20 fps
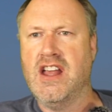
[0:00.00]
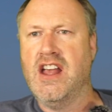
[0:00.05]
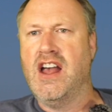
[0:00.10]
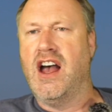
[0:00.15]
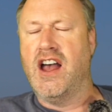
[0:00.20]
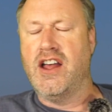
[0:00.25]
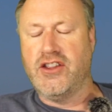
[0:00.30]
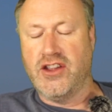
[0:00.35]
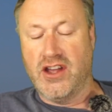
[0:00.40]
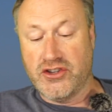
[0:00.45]

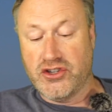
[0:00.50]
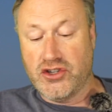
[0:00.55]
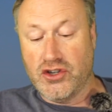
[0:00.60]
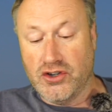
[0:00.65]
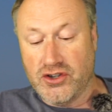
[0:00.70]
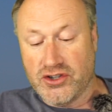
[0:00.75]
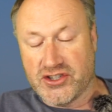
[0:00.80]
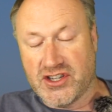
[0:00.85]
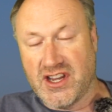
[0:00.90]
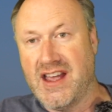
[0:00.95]
And I
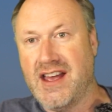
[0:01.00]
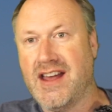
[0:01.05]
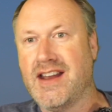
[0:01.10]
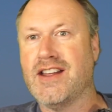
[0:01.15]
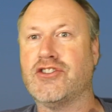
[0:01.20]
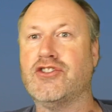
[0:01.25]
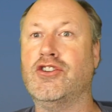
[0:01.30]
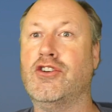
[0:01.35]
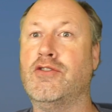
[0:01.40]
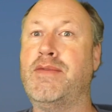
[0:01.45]
taught it, and I
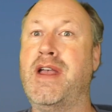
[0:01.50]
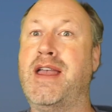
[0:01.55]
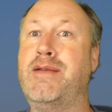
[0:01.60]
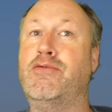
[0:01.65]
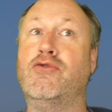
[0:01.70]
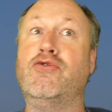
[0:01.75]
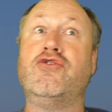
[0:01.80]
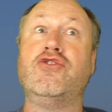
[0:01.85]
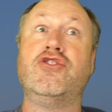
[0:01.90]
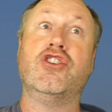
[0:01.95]
taught
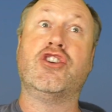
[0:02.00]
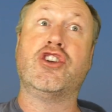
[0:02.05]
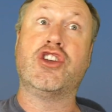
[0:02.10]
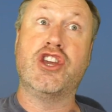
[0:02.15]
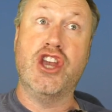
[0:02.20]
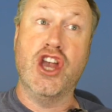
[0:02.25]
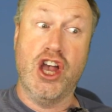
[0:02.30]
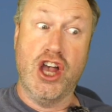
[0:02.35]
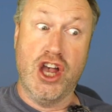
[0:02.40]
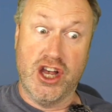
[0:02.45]
people you
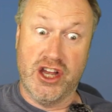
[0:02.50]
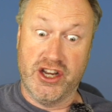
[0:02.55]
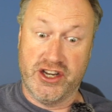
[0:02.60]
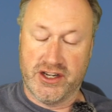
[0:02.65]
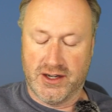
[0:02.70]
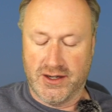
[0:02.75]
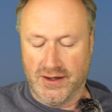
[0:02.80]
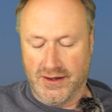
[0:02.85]
could.